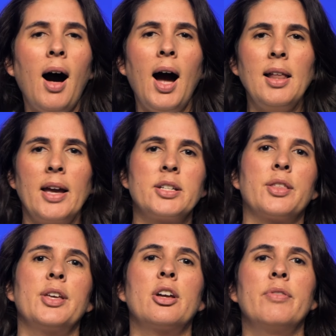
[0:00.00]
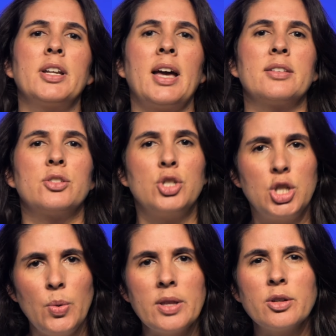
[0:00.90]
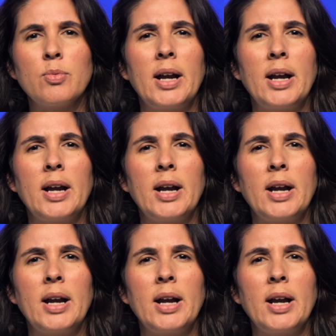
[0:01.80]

I like to think of it as doing the